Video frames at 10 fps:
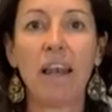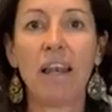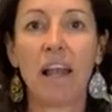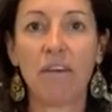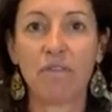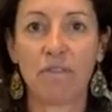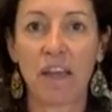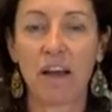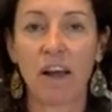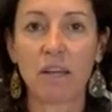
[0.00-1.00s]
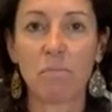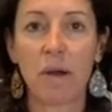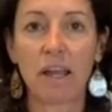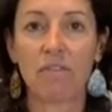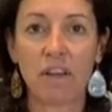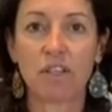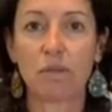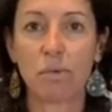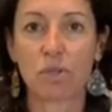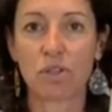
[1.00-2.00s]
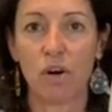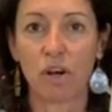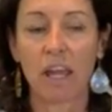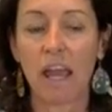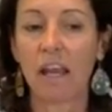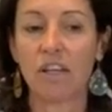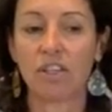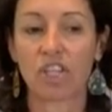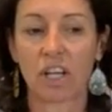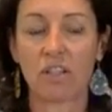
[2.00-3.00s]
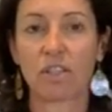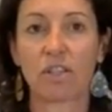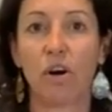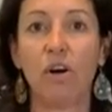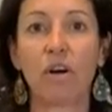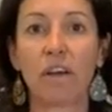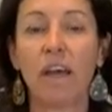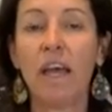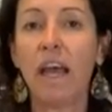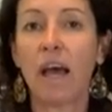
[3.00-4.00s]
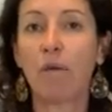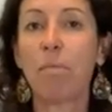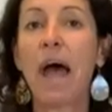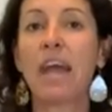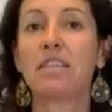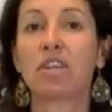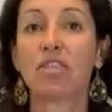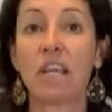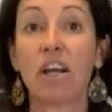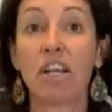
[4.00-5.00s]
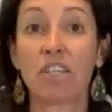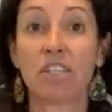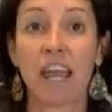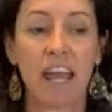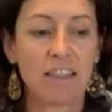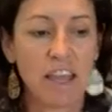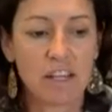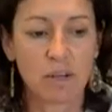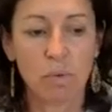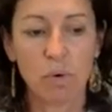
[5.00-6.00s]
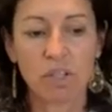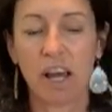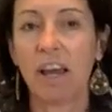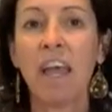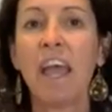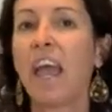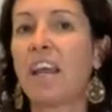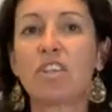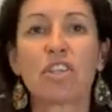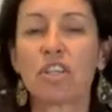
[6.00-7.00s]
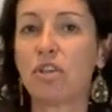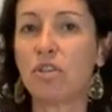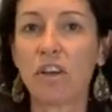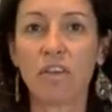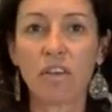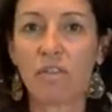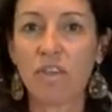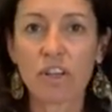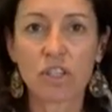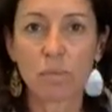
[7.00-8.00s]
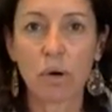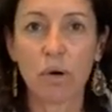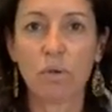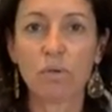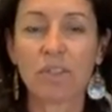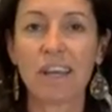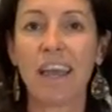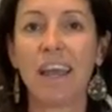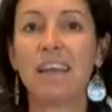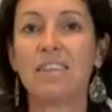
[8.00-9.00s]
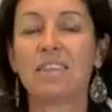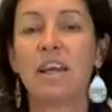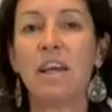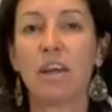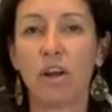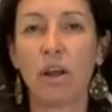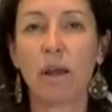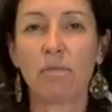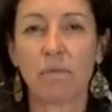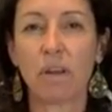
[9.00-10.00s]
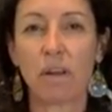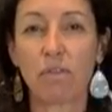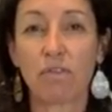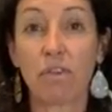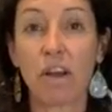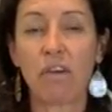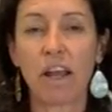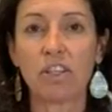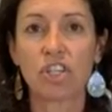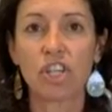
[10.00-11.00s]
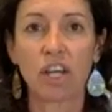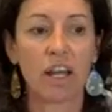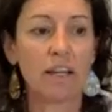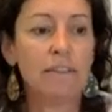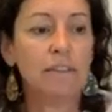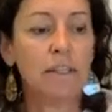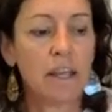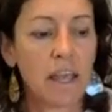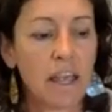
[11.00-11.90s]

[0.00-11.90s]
I love that I can make vegetable stock and chicken stock a paste, because then I just add that to water, and it's just using vegetables and a free-range chicken,